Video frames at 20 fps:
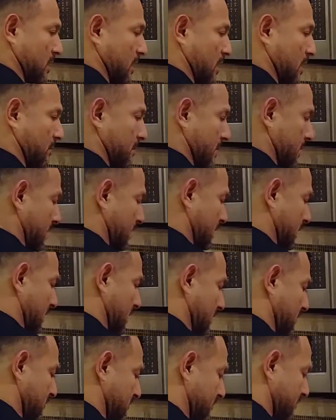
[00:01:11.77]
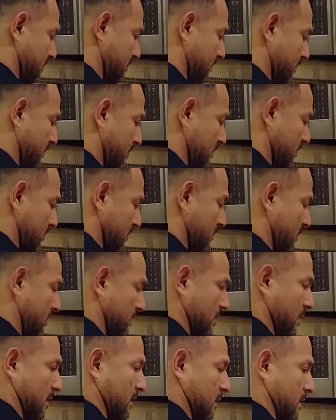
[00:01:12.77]
cut them in half.
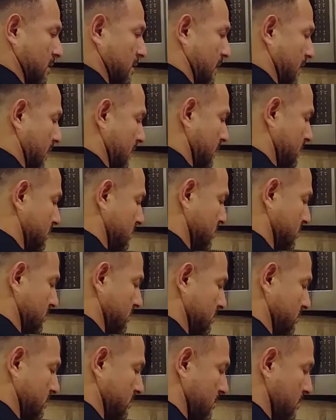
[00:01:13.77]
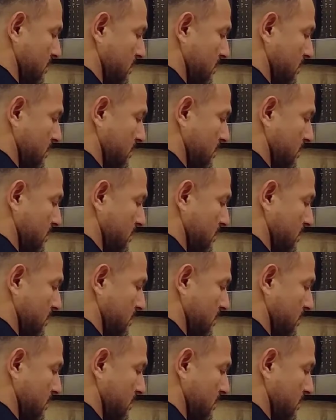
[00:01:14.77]
They're nice and